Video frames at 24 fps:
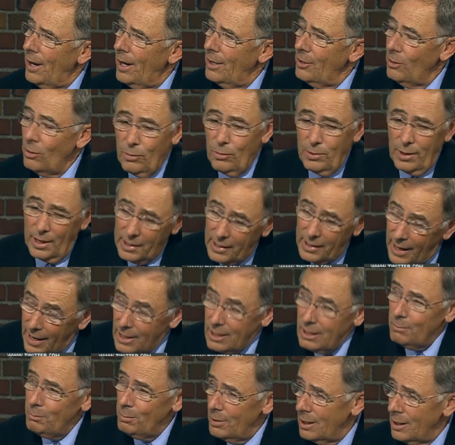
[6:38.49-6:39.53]
Right. I know that
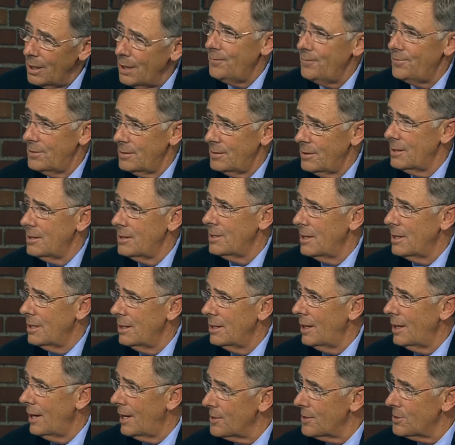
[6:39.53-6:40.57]
had to be an emphasis
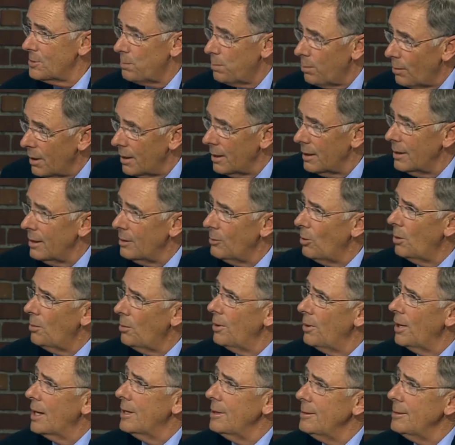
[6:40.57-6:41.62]
last spring. Where
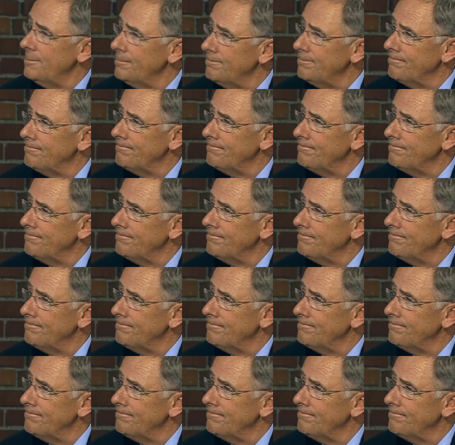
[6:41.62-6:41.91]
are we at?